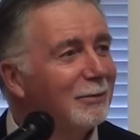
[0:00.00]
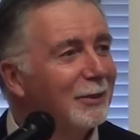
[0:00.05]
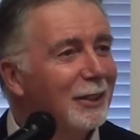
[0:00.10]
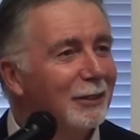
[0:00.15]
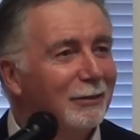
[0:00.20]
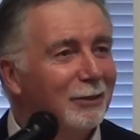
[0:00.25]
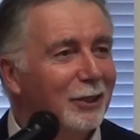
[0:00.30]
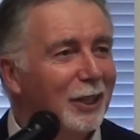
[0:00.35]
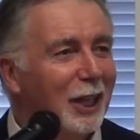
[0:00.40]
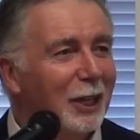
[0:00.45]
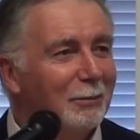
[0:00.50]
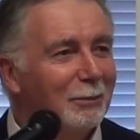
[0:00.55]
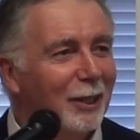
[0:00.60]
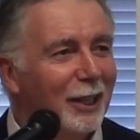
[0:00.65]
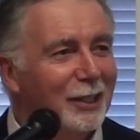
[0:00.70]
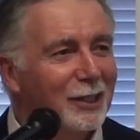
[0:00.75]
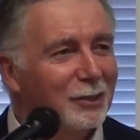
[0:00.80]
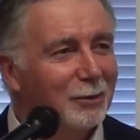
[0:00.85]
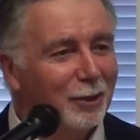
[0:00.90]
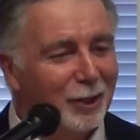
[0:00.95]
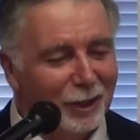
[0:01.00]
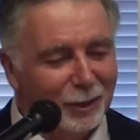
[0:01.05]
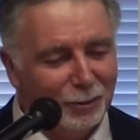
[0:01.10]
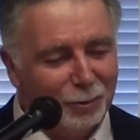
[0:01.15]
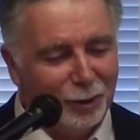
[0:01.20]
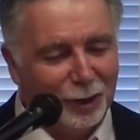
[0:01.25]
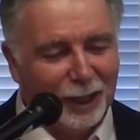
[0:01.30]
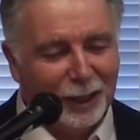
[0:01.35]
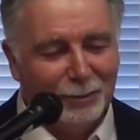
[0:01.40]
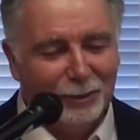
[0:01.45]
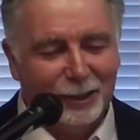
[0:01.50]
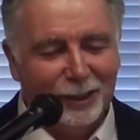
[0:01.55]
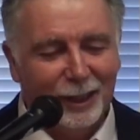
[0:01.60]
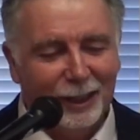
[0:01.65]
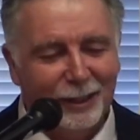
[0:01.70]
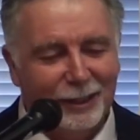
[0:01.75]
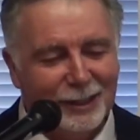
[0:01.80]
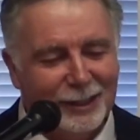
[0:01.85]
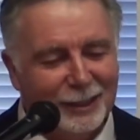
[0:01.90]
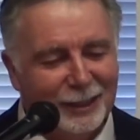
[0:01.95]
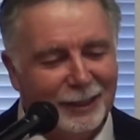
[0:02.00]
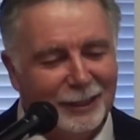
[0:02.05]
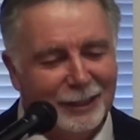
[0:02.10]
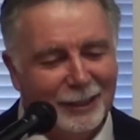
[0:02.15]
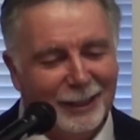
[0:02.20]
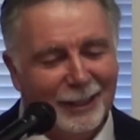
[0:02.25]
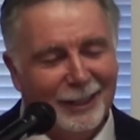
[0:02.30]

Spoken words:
if you came last week and you weren't able to get a seat,